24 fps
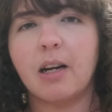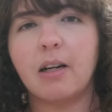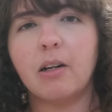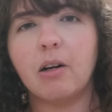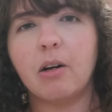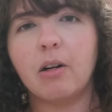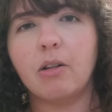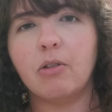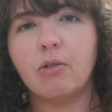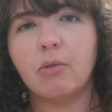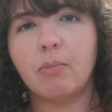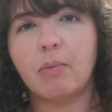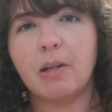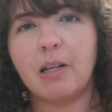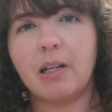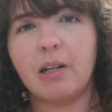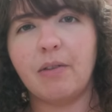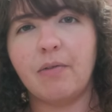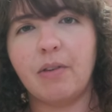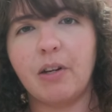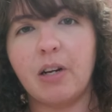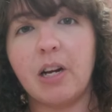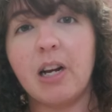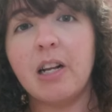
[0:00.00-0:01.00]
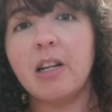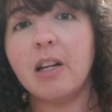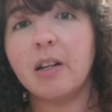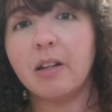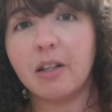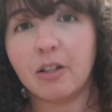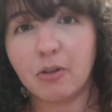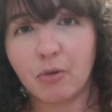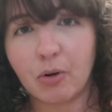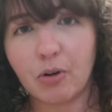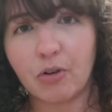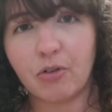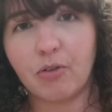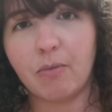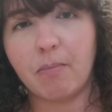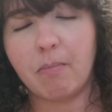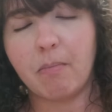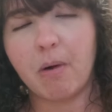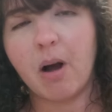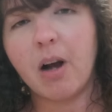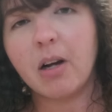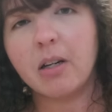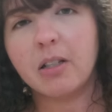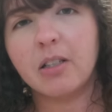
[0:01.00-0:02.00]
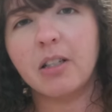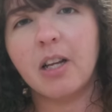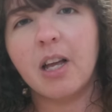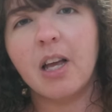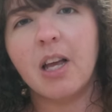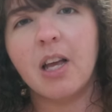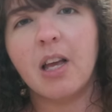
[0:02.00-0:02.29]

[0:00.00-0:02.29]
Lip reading: I'm going to be leaving in the description box,